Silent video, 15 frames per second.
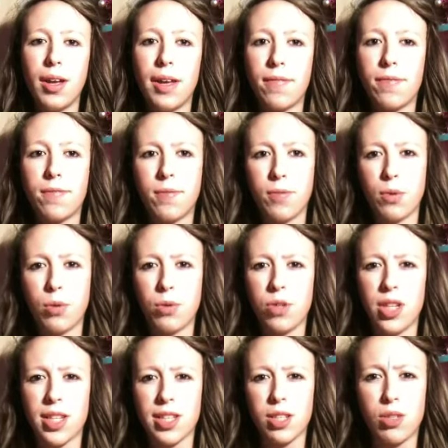if who
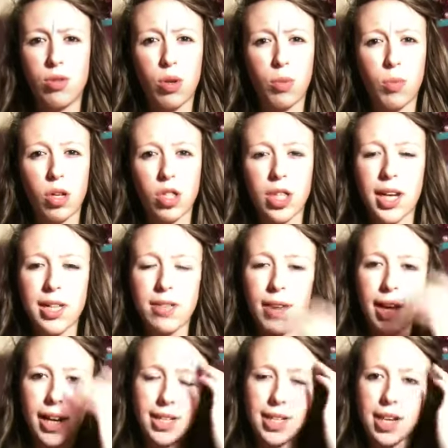she is because you don't watch X
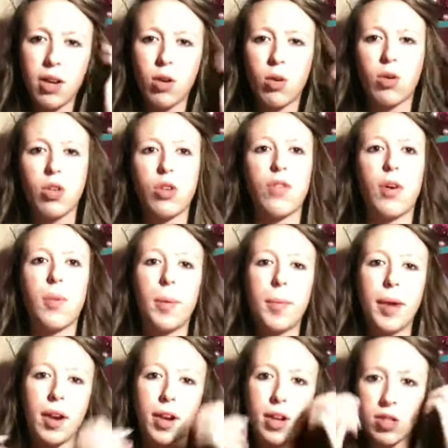Factor or you're from
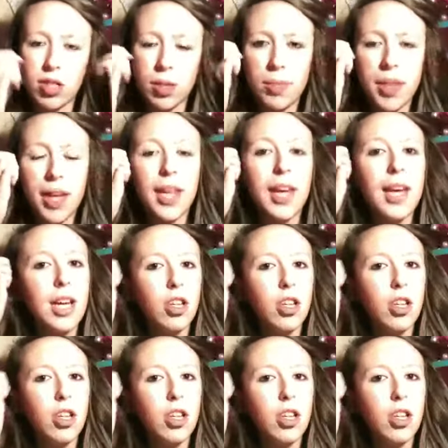America or something,